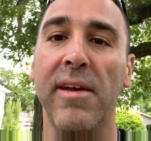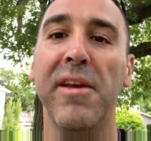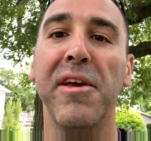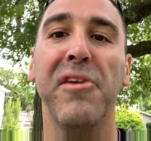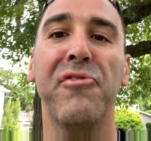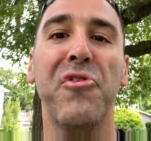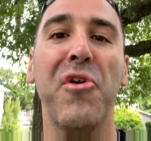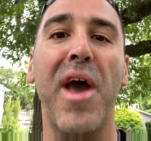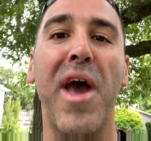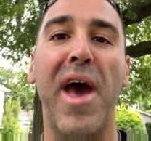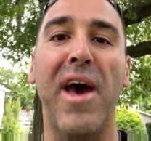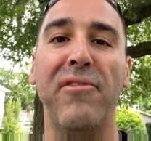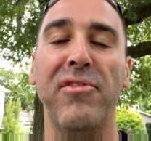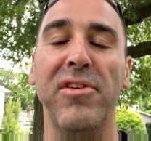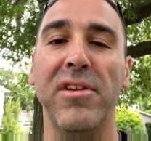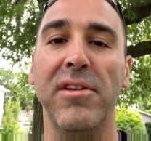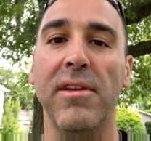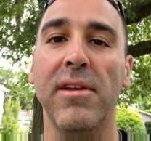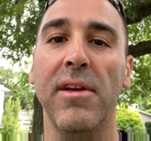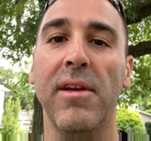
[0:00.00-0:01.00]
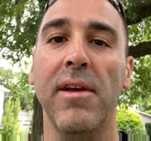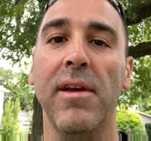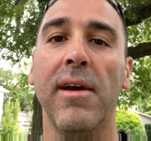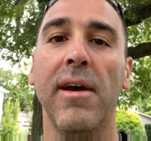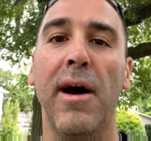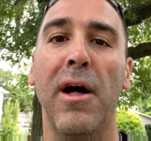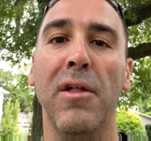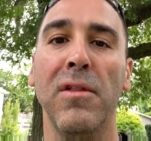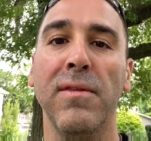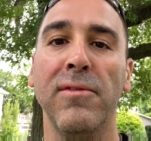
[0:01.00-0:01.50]
If you haven't,
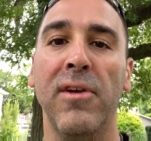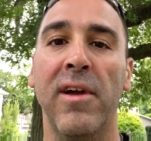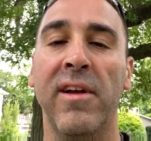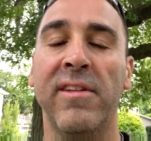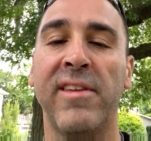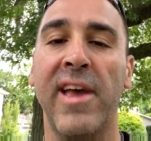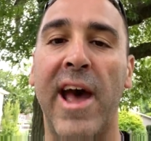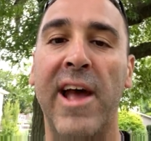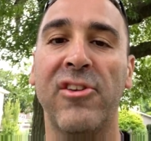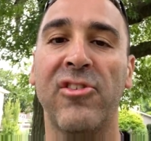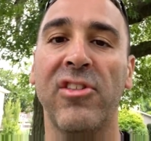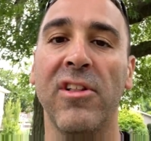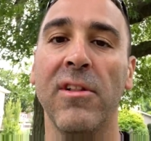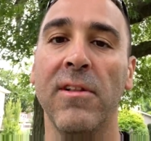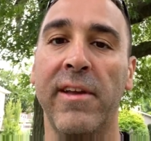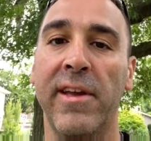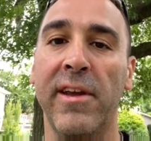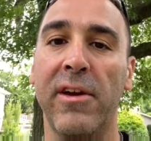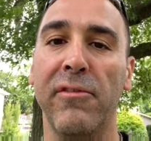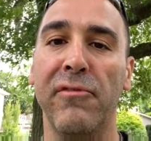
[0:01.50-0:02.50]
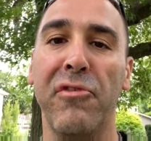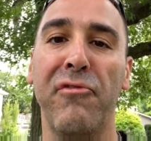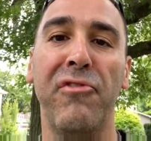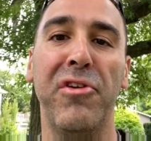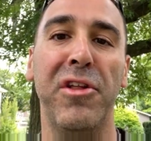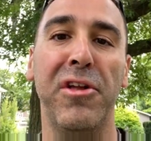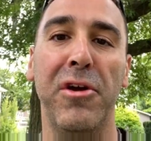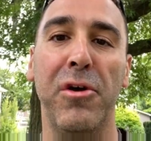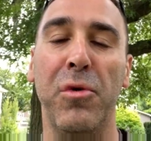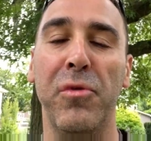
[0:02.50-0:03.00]
I'll attach the link of the
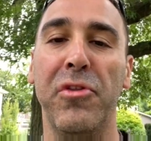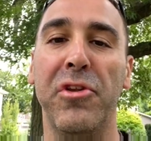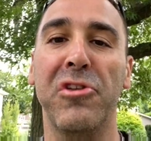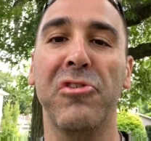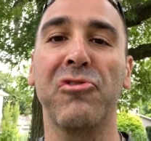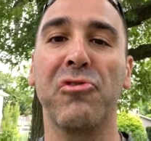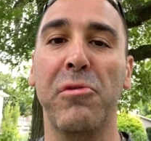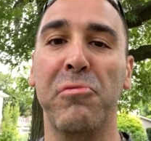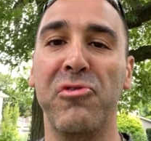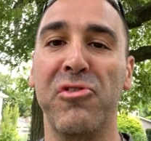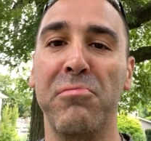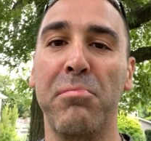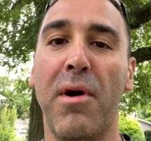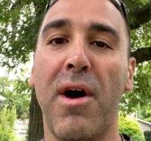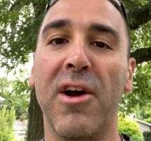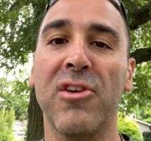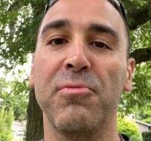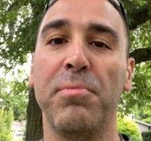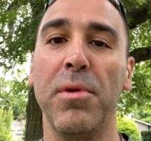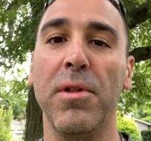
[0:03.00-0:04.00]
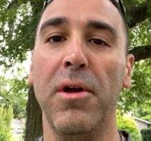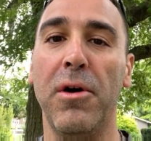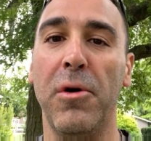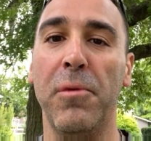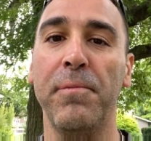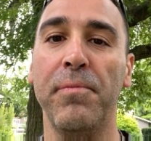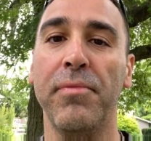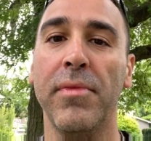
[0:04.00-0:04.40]
video in the description box below.